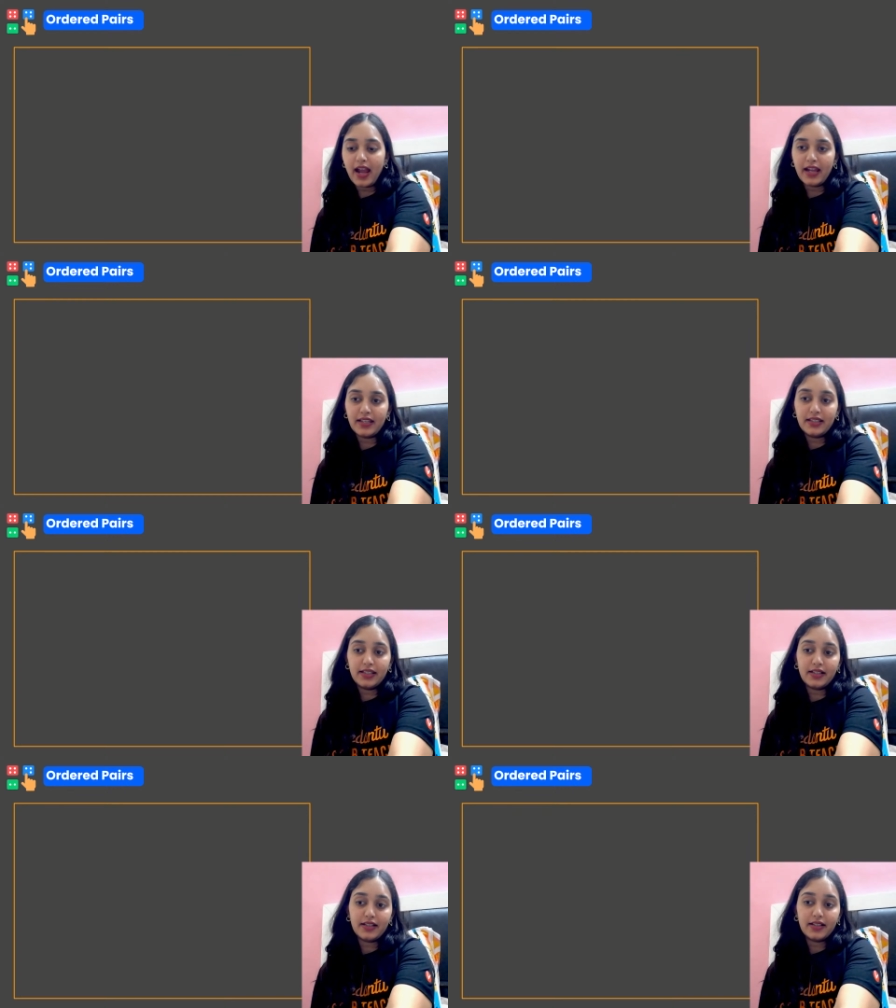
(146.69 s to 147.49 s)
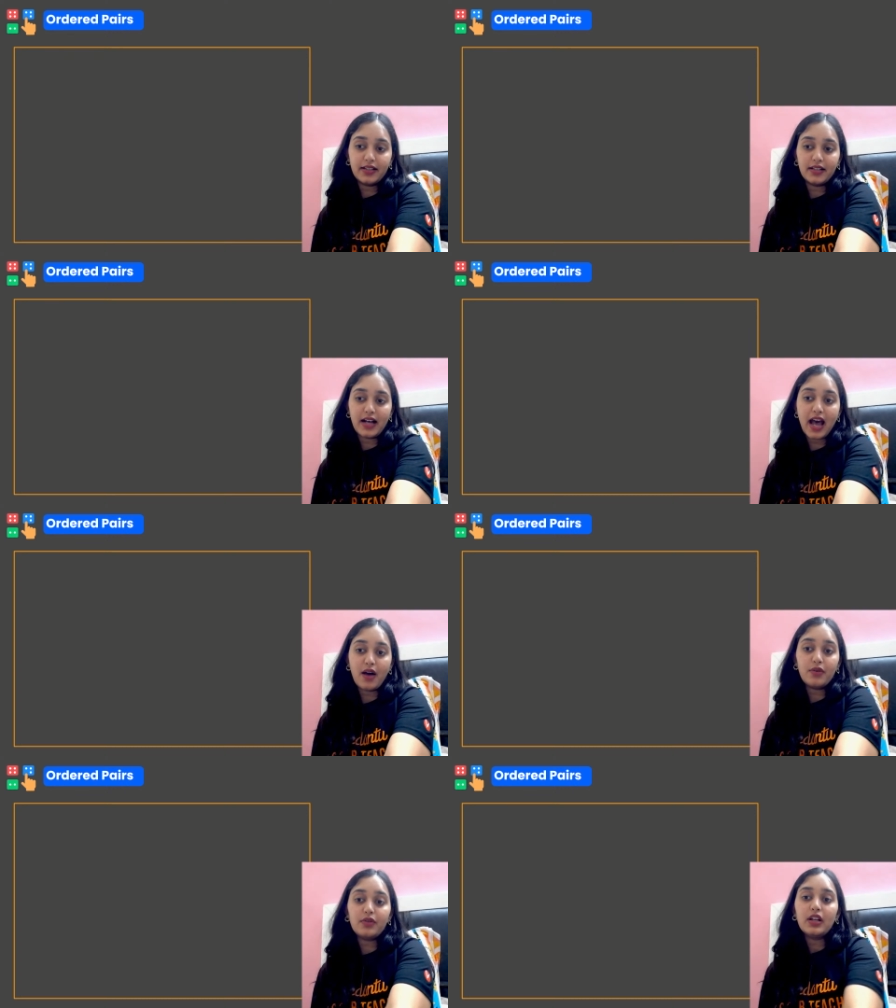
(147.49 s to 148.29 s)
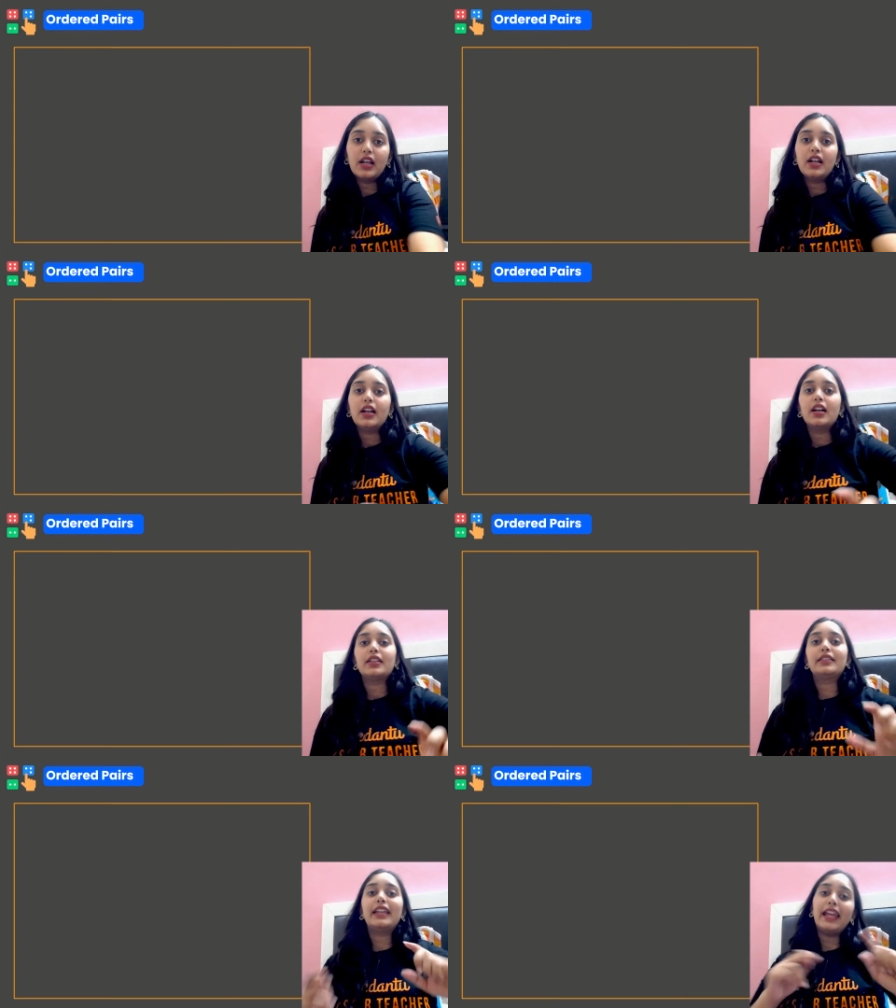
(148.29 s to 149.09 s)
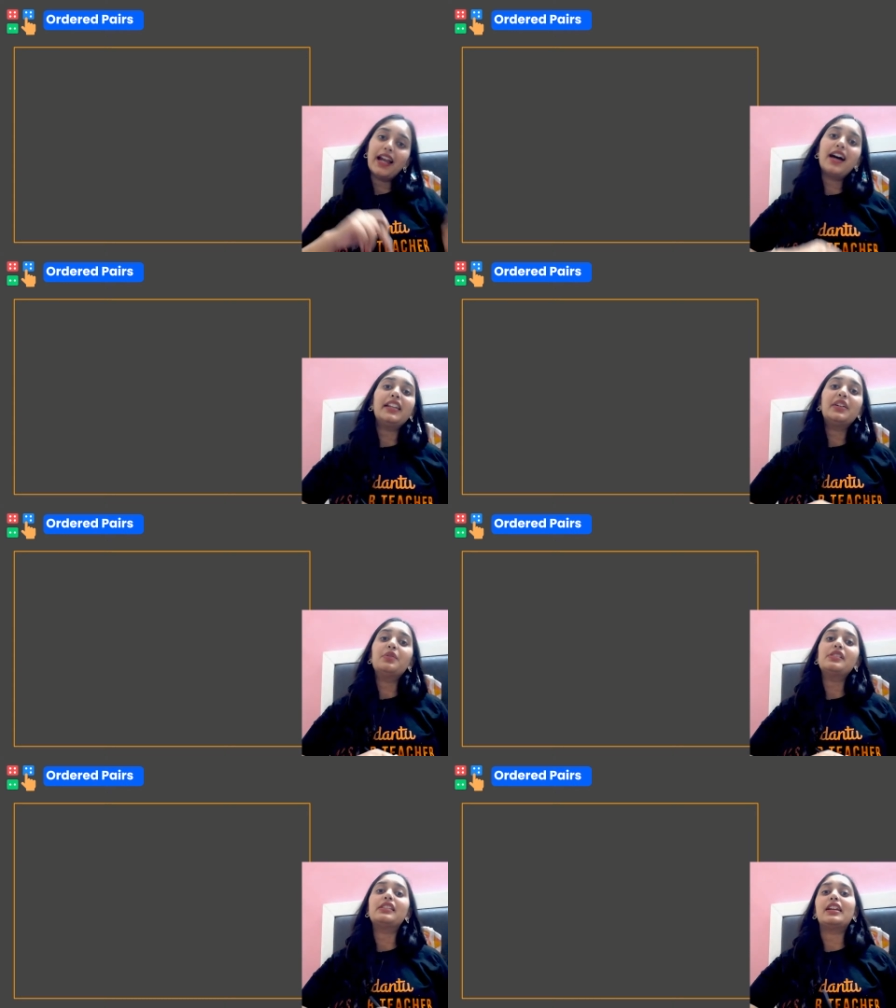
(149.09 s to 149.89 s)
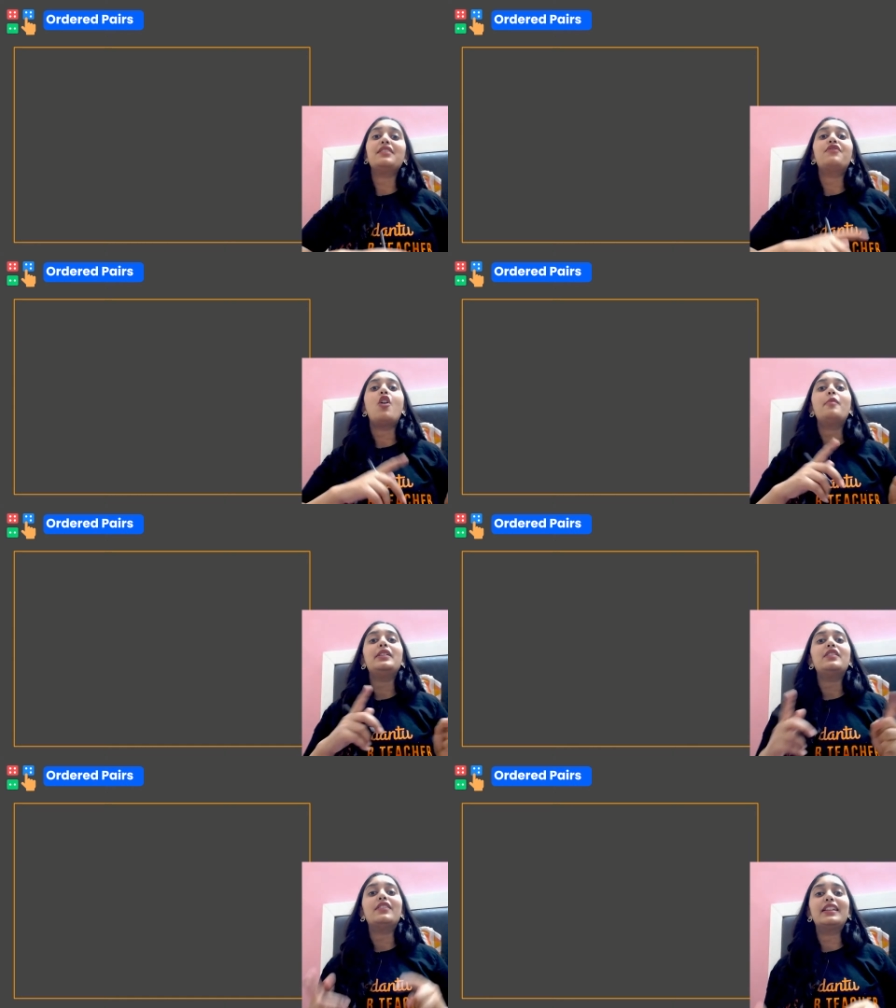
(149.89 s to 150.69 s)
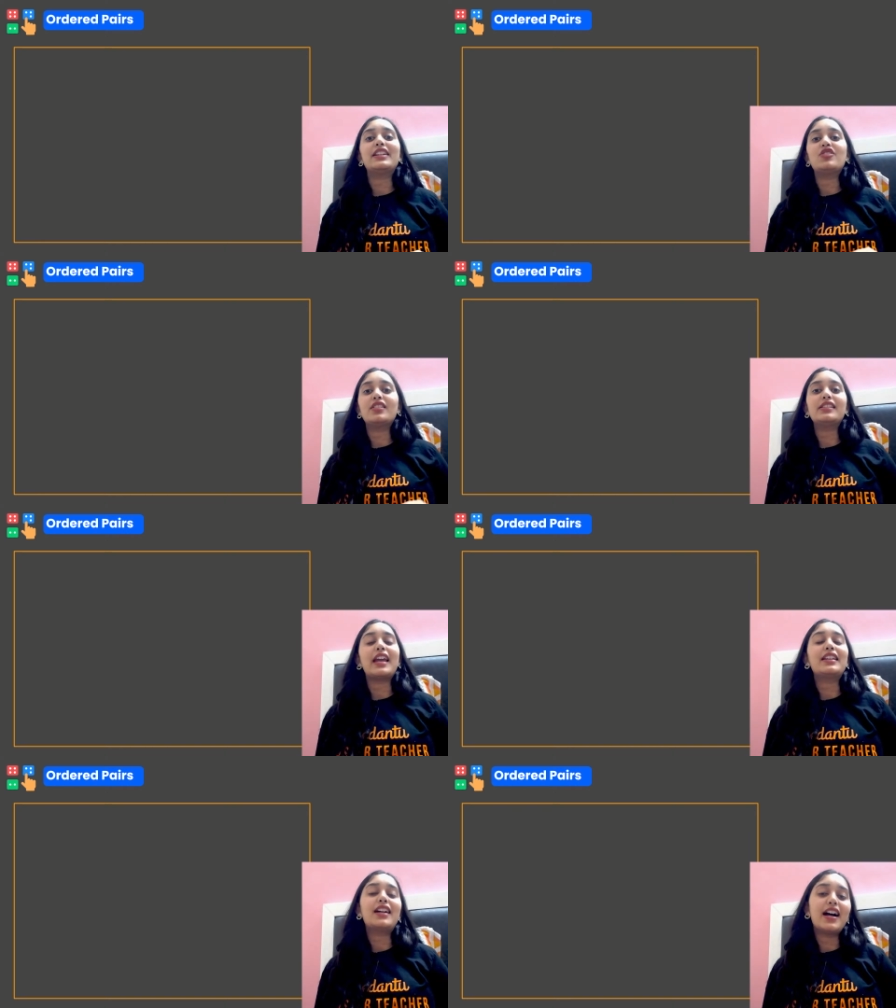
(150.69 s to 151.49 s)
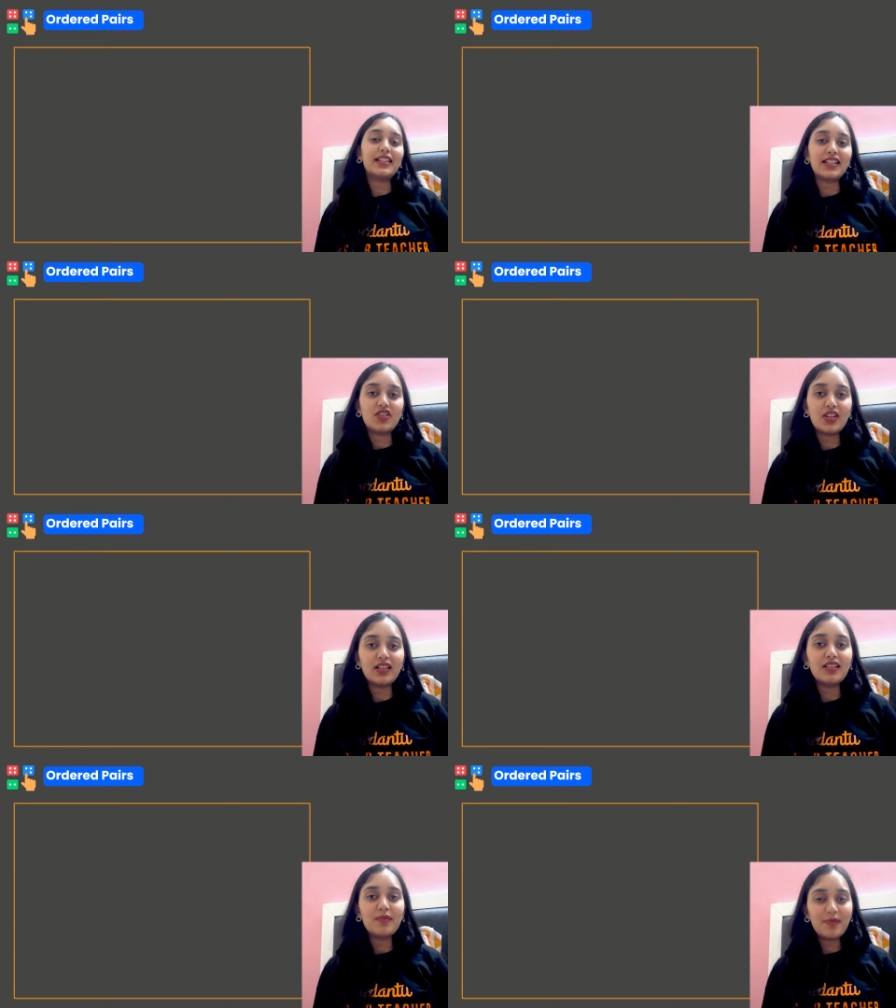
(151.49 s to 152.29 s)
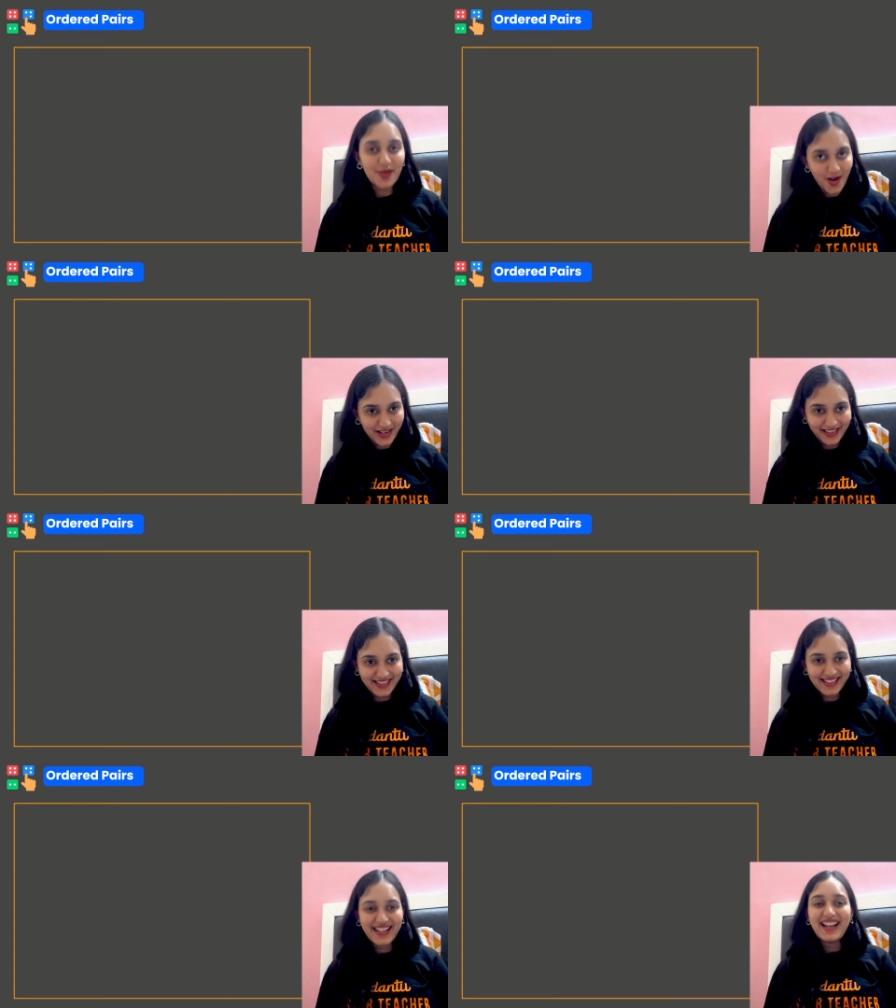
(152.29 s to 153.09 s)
and how they are used in forming relations and Cartesian products.